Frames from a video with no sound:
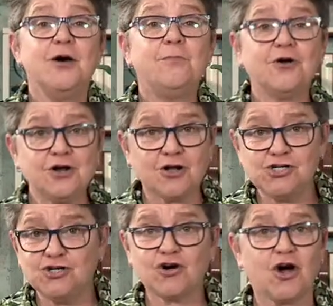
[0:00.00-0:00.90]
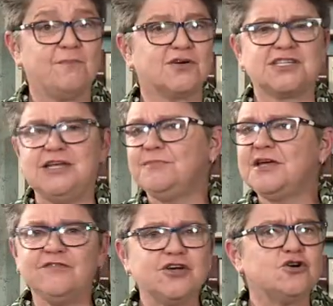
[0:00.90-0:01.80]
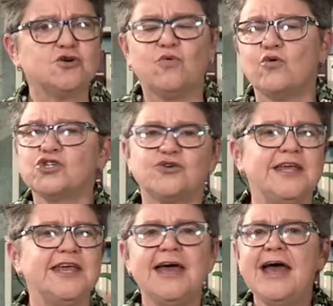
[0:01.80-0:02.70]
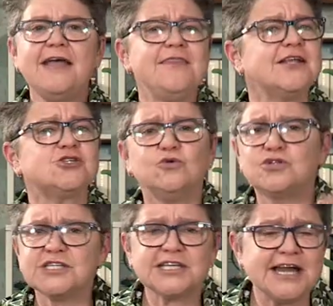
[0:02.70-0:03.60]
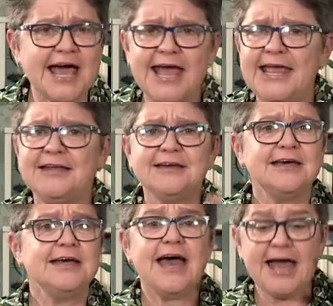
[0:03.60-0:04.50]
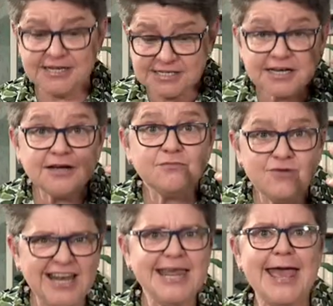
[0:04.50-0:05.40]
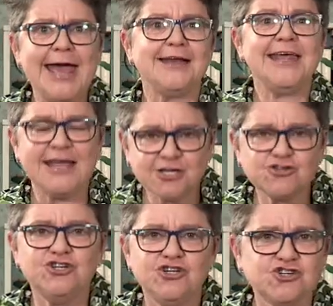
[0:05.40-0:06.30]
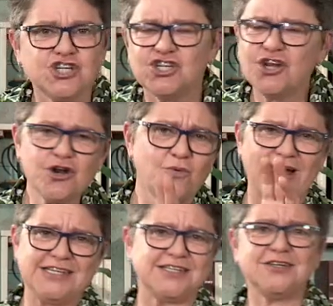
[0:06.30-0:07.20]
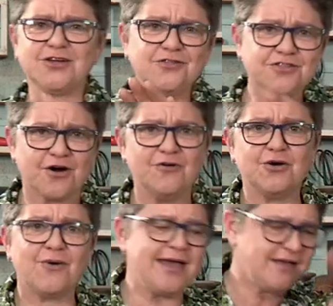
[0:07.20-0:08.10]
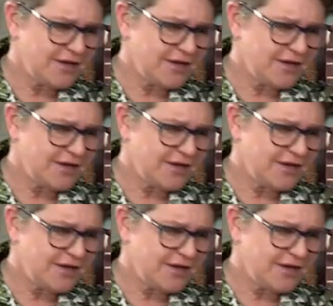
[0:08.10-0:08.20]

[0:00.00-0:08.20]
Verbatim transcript: Put it onto your compost heap, give it a good watering, and that's all just going to aid and it's going to really add extra nutrition. Don't waste it. Don't throw it away.